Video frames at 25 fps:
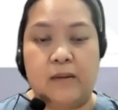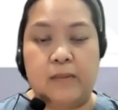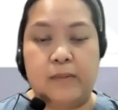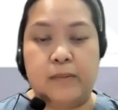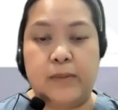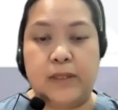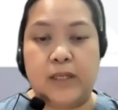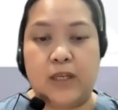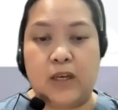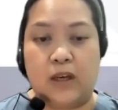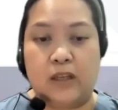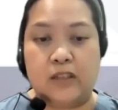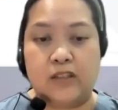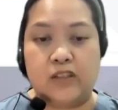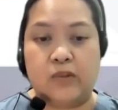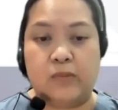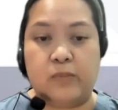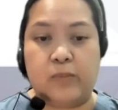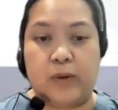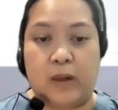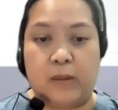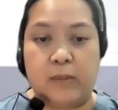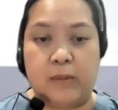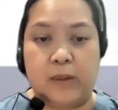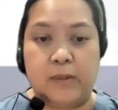because of
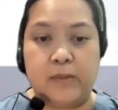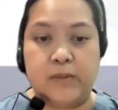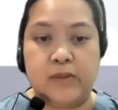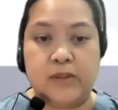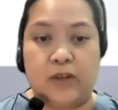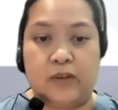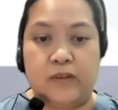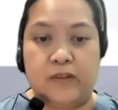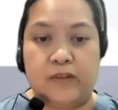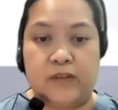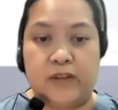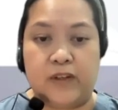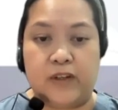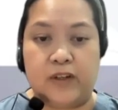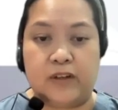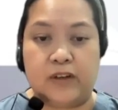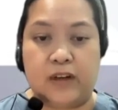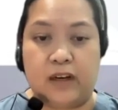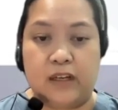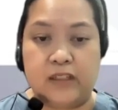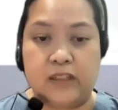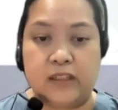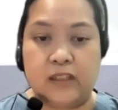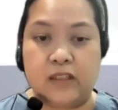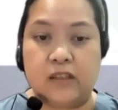problems of your
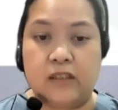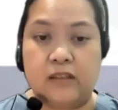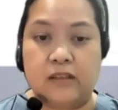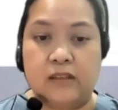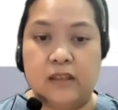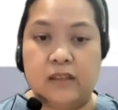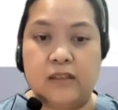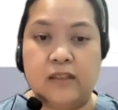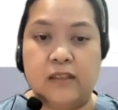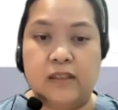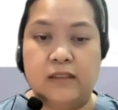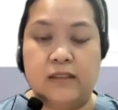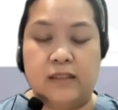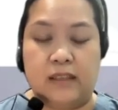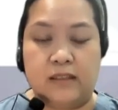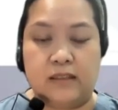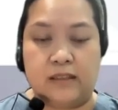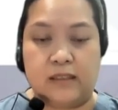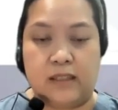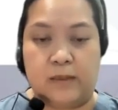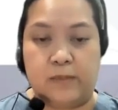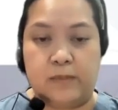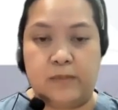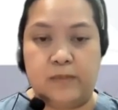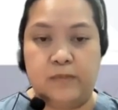cardiac conduction
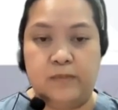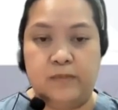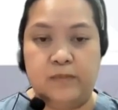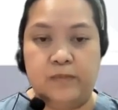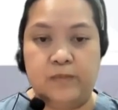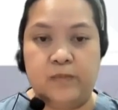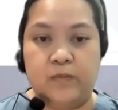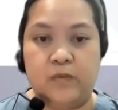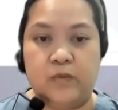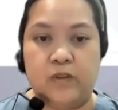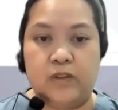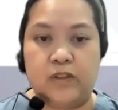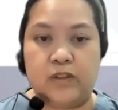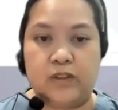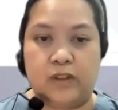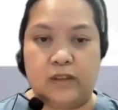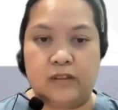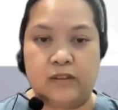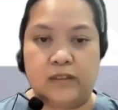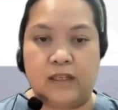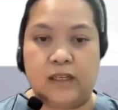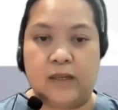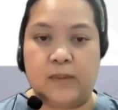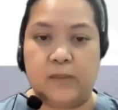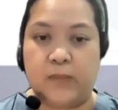system,
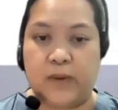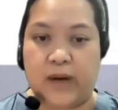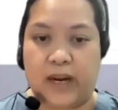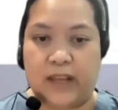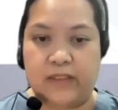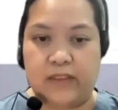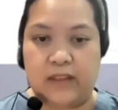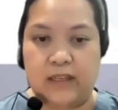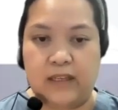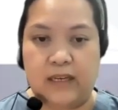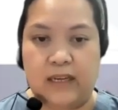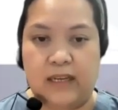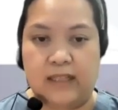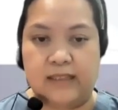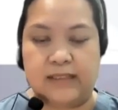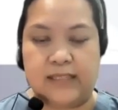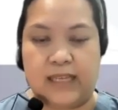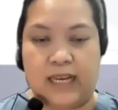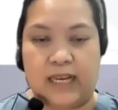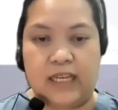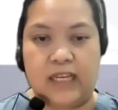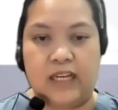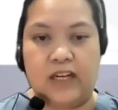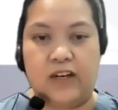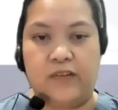resulting in brady and
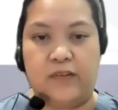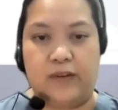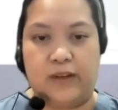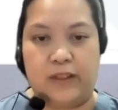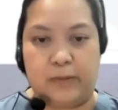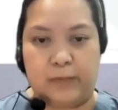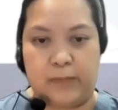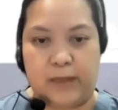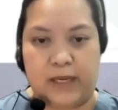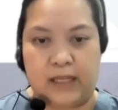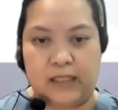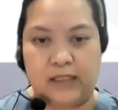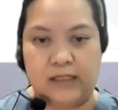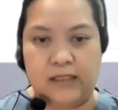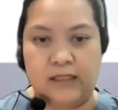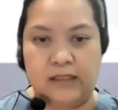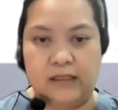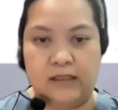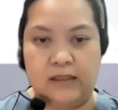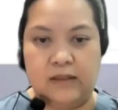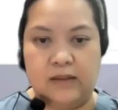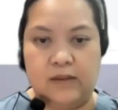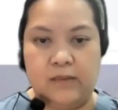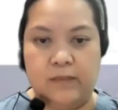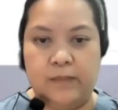tachyarrhythmias,
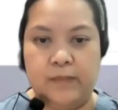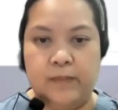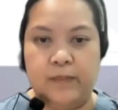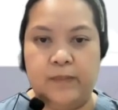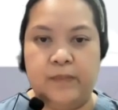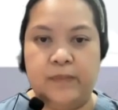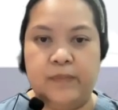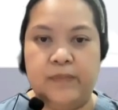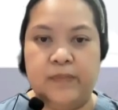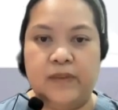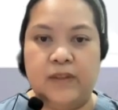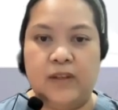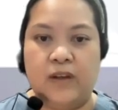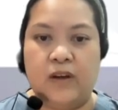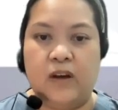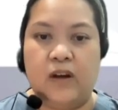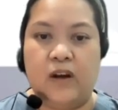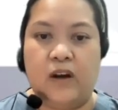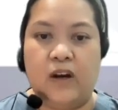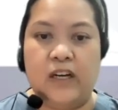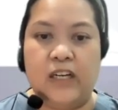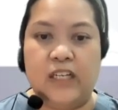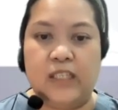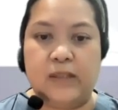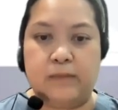
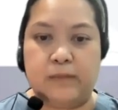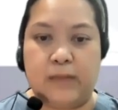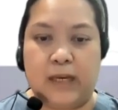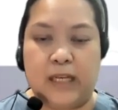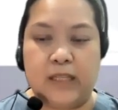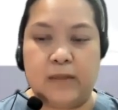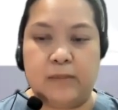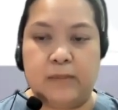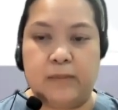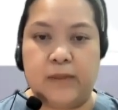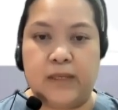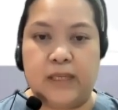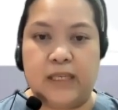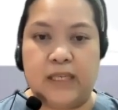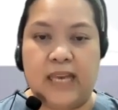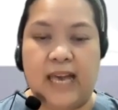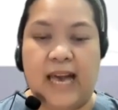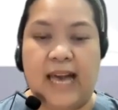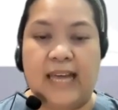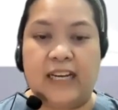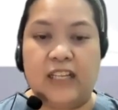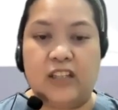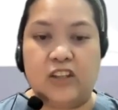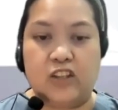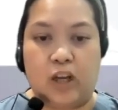or it might be
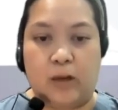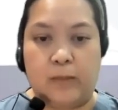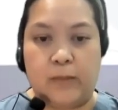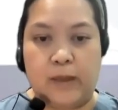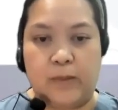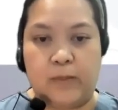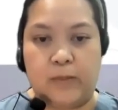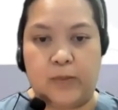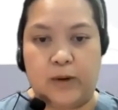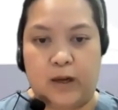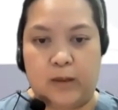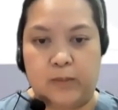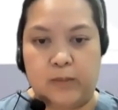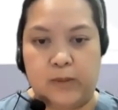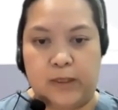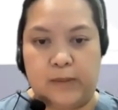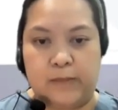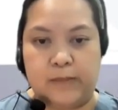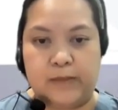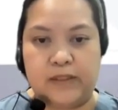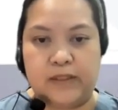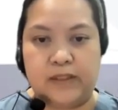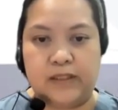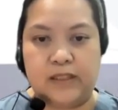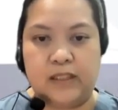anatomic
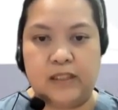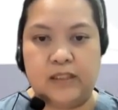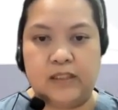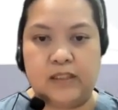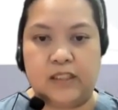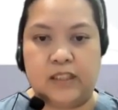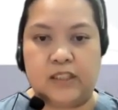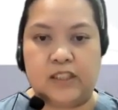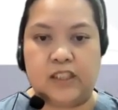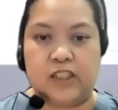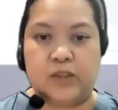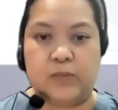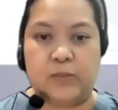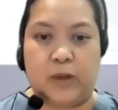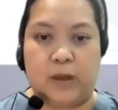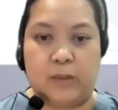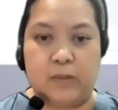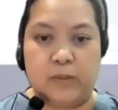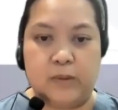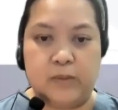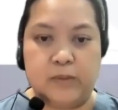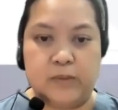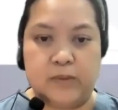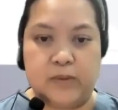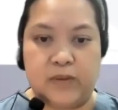problems, such as
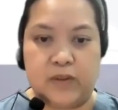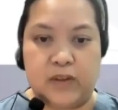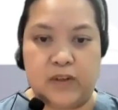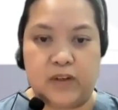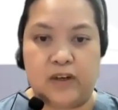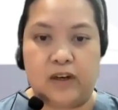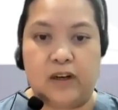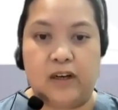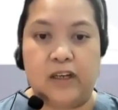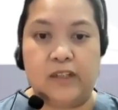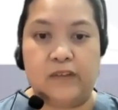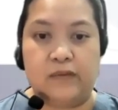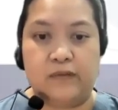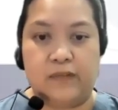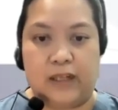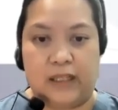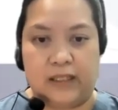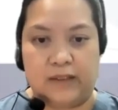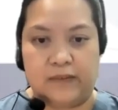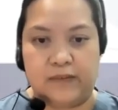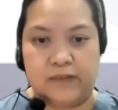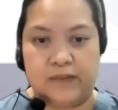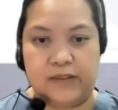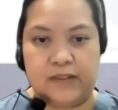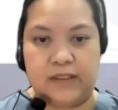problems with your heart
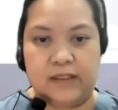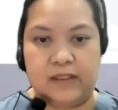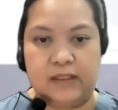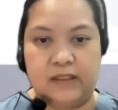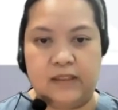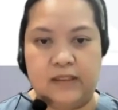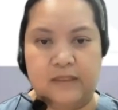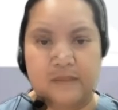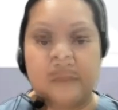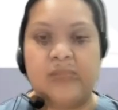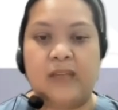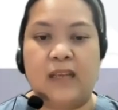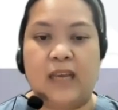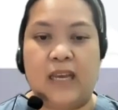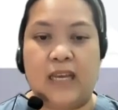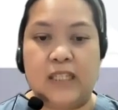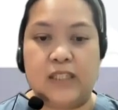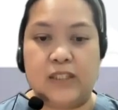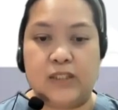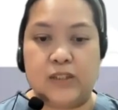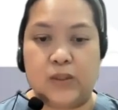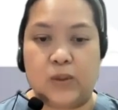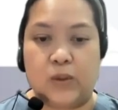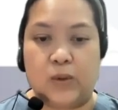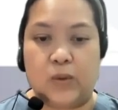valves. And
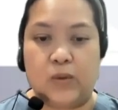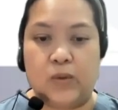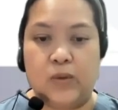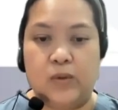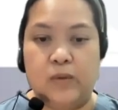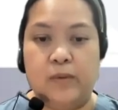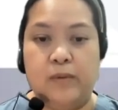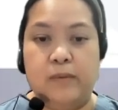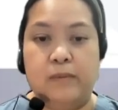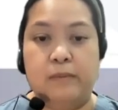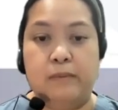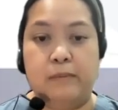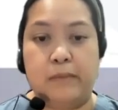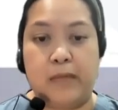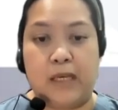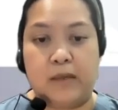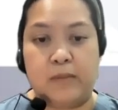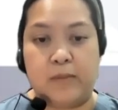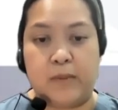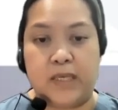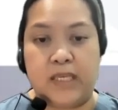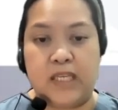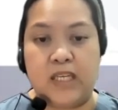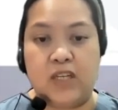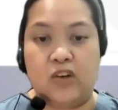so,
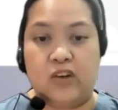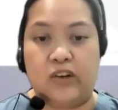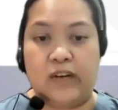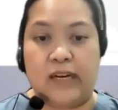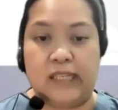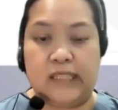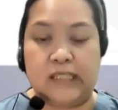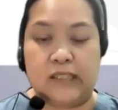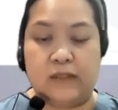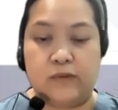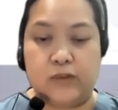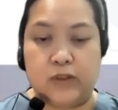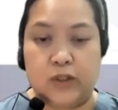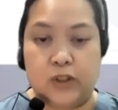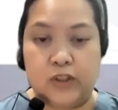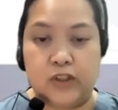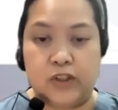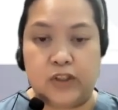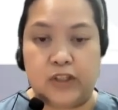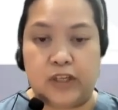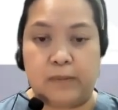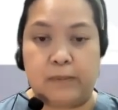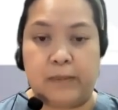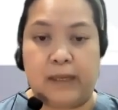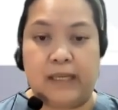maybe corrective
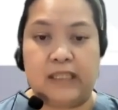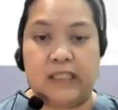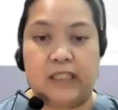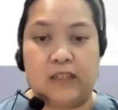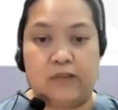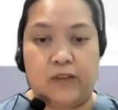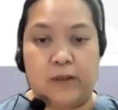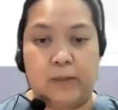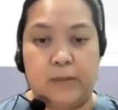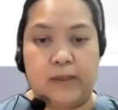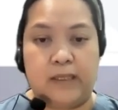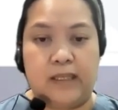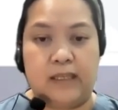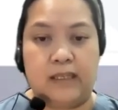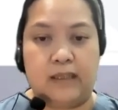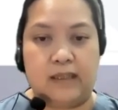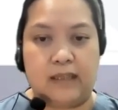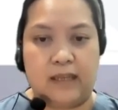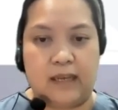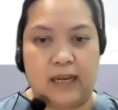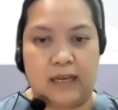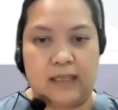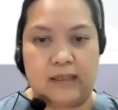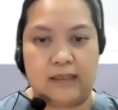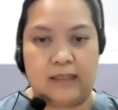surgery might even be
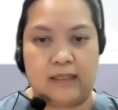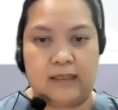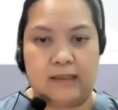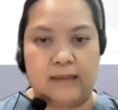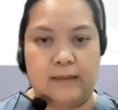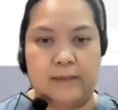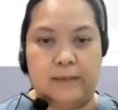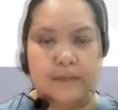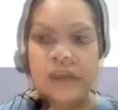indicated.